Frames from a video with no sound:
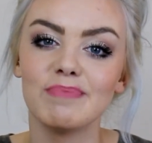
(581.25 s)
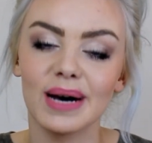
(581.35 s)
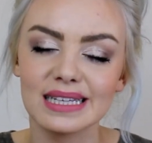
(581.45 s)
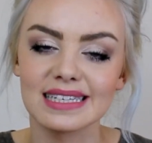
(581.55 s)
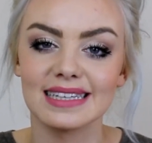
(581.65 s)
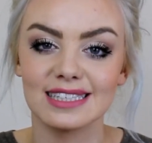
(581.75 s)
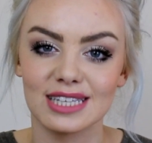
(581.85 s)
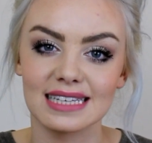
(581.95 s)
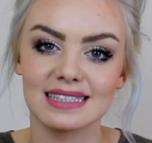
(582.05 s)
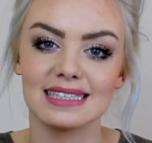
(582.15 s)
But this
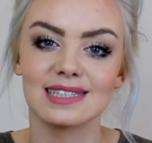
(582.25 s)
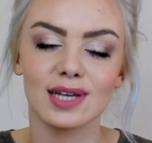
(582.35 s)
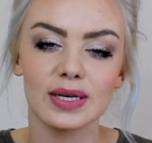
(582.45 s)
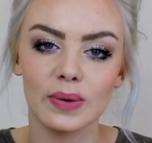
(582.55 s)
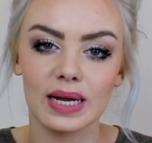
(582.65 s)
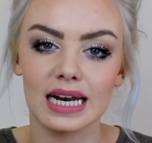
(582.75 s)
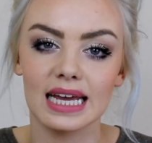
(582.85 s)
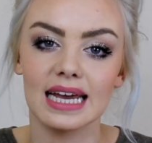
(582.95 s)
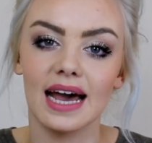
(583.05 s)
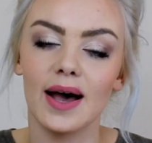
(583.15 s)
sinks in so
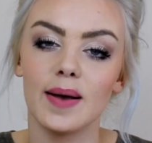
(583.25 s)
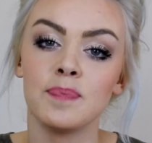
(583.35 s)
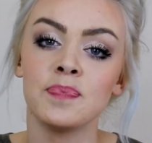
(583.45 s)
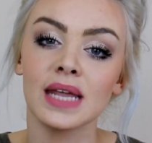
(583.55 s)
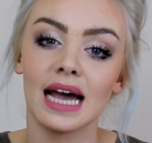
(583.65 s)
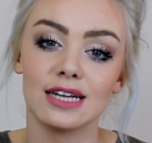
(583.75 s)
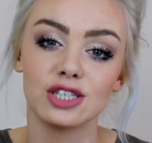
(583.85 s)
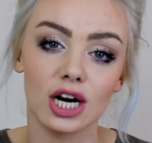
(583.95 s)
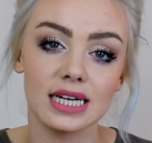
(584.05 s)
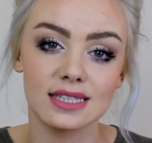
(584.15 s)
quickly and
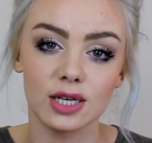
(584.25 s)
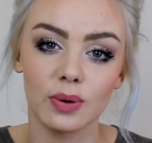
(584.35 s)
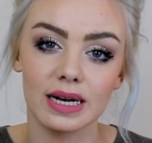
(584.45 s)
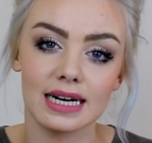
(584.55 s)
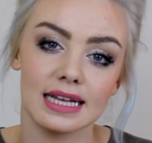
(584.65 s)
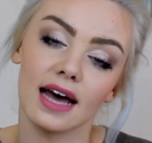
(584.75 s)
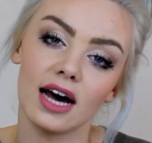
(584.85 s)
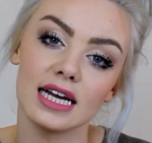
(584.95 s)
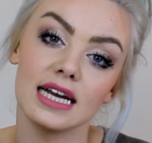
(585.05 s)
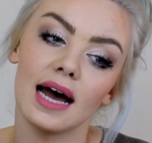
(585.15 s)
dries so quickly that
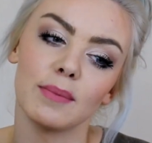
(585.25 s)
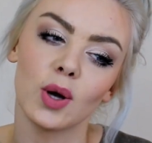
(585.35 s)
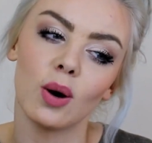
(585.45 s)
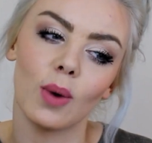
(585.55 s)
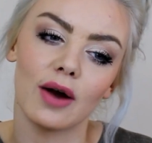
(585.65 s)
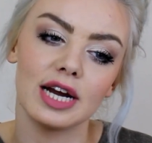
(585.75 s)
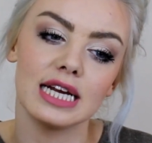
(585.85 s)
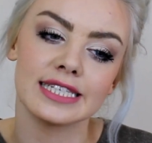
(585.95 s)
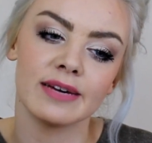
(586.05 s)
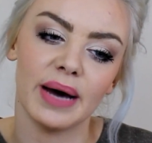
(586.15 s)
I am not
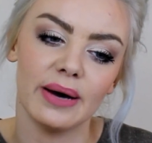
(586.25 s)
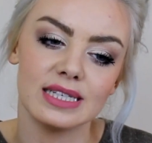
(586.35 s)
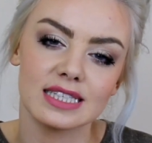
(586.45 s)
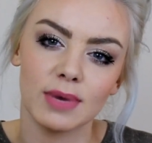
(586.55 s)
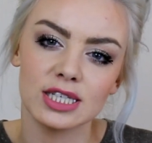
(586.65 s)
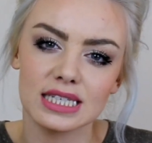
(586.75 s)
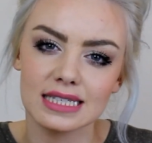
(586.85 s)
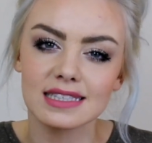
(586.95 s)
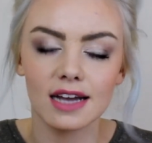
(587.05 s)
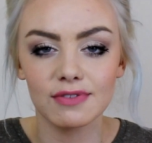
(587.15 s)
worried about it smudging
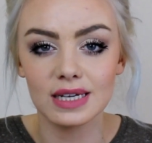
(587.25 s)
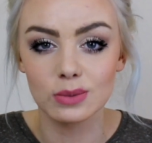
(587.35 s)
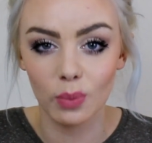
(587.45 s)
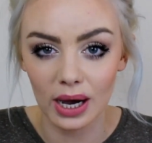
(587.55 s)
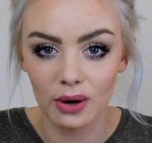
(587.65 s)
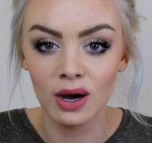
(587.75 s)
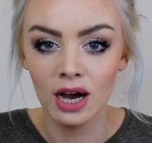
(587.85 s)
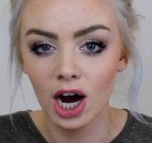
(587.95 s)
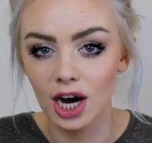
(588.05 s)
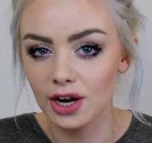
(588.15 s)
and stuff as well.
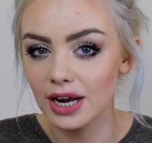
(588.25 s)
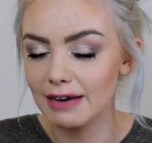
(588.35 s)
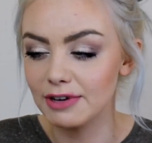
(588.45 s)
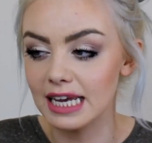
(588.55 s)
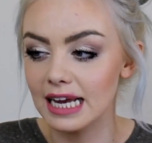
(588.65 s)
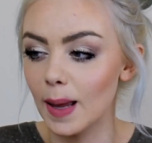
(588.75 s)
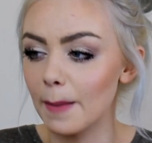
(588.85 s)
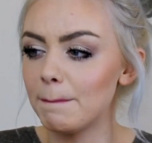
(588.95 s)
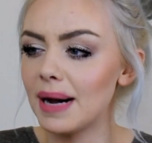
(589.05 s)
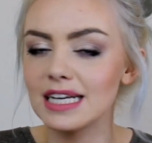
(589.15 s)
I don't ever get
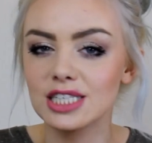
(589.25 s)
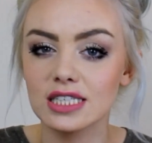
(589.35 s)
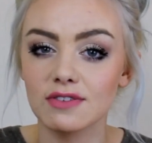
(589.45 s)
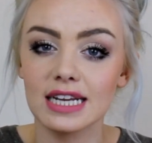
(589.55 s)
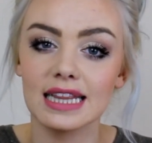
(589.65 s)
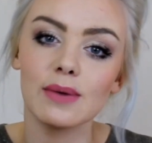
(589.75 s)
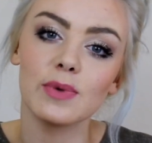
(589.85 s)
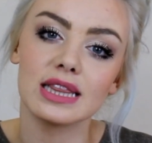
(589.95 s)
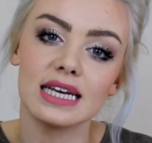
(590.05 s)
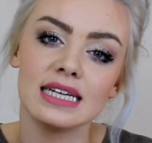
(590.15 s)
like patches or anything
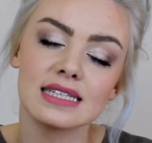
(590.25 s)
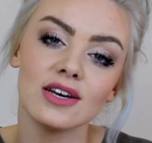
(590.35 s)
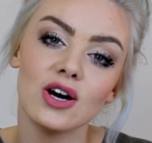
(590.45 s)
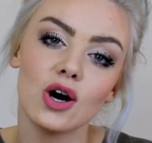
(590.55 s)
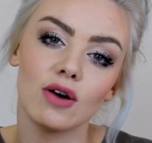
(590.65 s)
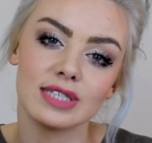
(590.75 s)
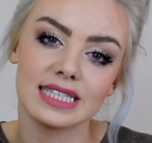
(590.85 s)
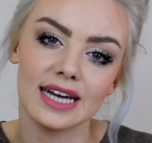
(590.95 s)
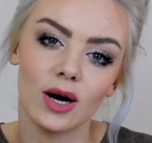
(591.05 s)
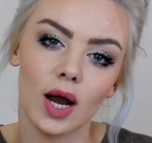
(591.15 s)
with this.
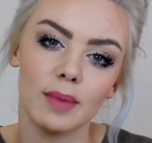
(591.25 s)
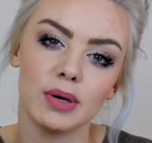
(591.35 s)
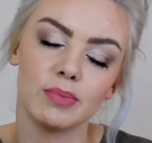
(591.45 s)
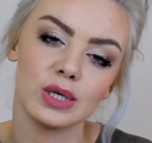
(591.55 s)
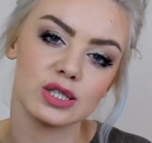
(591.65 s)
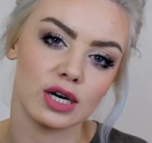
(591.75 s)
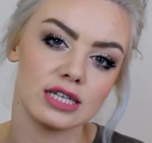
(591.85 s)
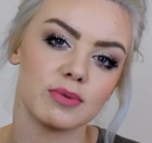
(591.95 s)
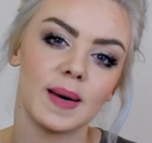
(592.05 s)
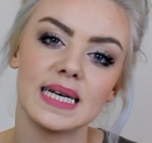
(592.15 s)
Obviously I'll like put
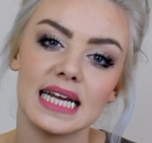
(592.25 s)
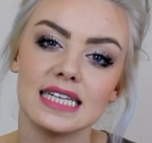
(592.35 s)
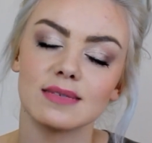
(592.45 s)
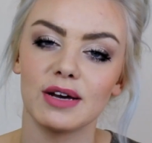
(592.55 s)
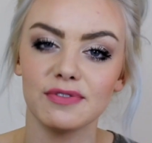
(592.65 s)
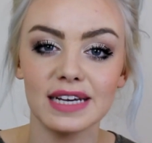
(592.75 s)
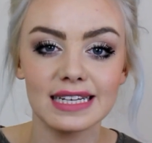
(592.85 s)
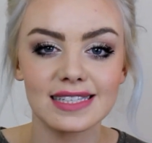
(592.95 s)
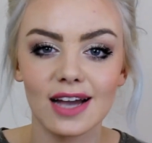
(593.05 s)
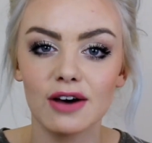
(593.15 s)
moisturiser on my knees and my feet
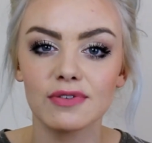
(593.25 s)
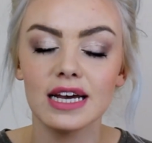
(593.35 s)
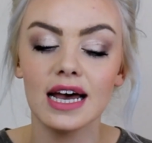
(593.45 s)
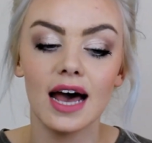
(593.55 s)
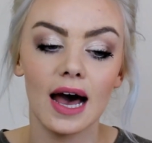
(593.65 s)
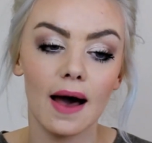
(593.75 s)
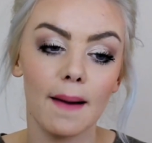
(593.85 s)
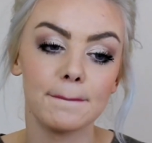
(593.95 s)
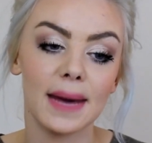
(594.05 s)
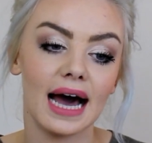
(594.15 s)
and stuff,
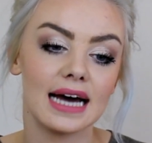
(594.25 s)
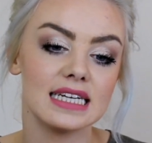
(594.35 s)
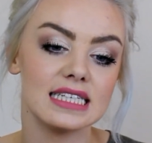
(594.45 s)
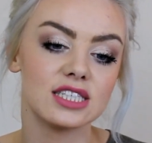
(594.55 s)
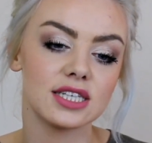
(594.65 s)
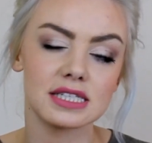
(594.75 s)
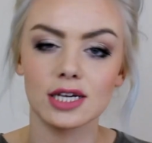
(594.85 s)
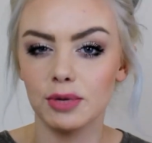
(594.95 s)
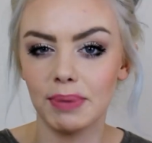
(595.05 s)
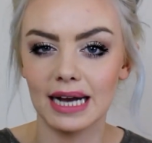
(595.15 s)
and it
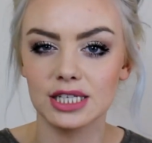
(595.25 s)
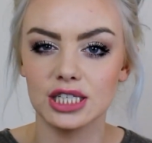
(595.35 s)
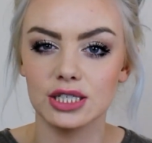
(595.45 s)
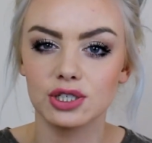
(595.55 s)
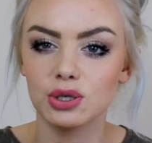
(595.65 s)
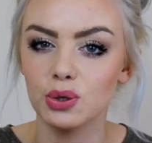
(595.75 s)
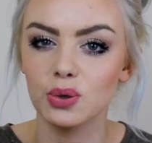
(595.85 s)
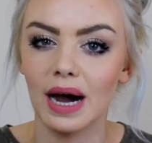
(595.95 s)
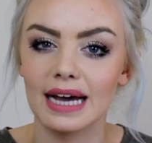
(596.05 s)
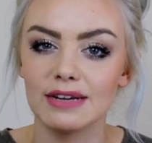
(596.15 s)
doesn't go patchy at
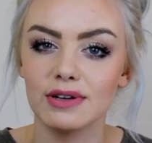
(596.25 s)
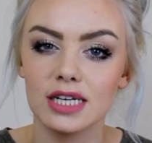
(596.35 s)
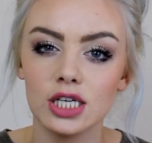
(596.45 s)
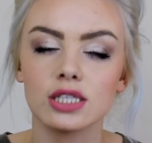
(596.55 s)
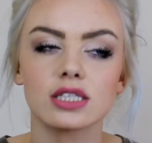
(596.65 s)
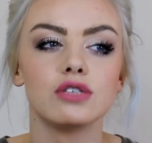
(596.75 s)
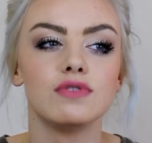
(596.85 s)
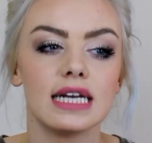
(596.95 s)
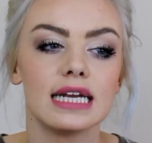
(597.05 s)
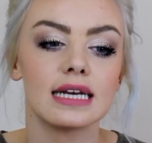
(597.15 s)
all, and it looks
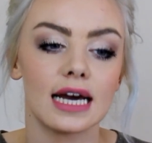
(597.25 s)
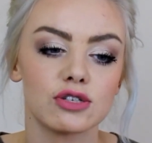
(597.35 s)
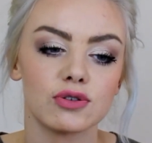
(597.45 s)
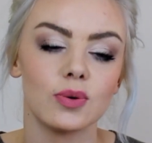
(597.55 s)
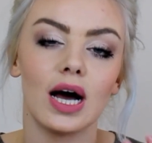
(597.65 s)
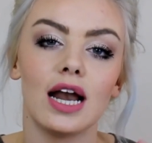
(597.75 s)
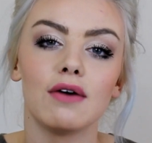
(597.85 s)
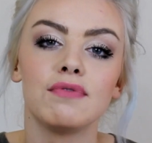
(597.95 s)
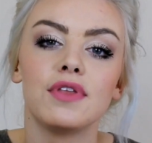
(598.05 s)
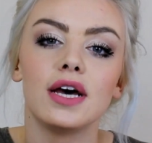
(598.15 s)
really natural. I
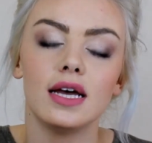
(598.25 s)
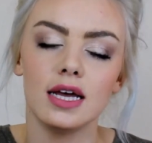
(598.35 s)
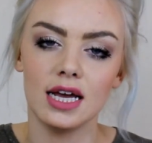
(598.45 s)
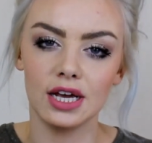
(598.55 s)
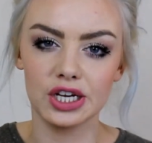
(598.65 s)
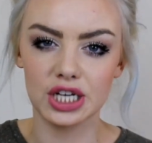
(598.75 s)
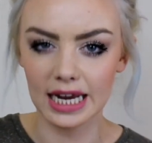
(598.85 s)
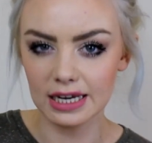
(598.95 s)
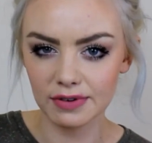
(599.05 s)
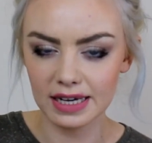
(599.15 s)
love the
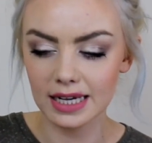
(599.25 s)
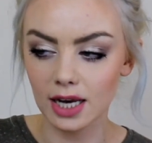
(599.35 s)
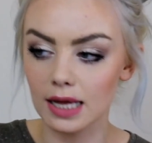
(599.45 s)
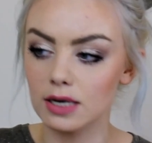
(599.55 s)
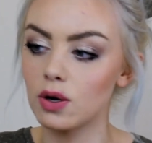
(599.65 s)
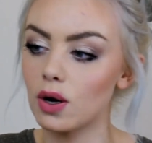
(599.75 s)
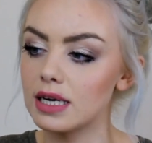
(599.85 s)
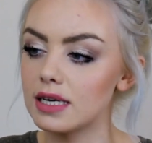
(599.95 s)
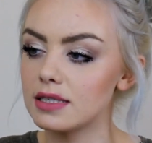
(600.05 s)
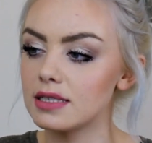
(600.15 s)
shade of it, like
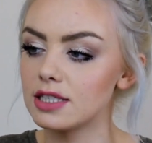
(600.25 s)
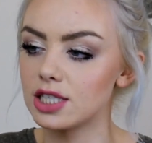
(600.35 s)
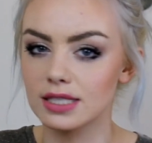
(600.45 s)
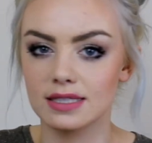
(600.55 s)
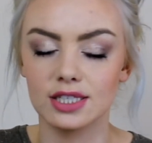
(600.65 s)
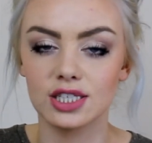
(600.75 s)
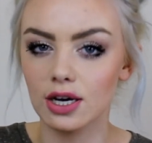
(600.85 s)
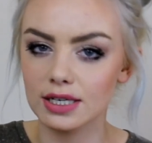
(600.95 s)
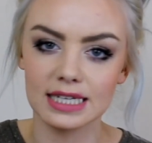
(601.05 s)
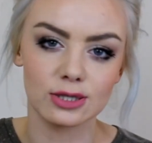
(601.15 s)
not just the
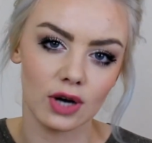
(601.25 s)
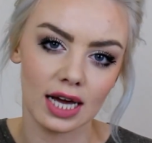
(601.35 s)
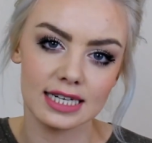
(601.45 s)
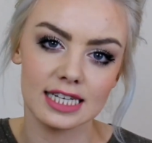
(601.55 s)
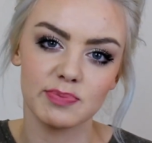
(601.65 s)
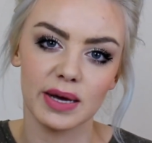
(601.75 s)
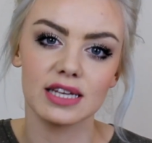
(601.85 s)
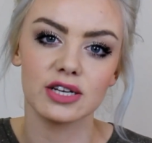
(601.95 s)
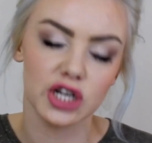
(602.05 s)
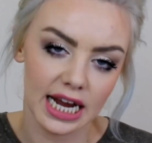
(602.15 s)
darkness or lightness, but
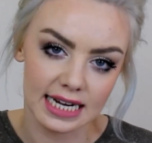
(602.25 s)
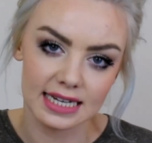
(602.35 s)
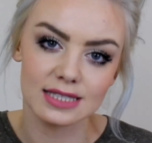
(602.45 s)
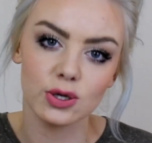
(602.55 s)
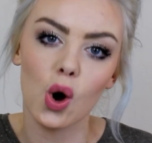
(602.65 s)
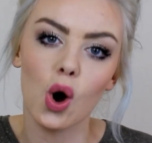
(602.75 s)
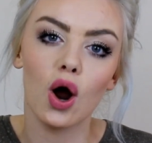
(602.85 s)
the shade. It's not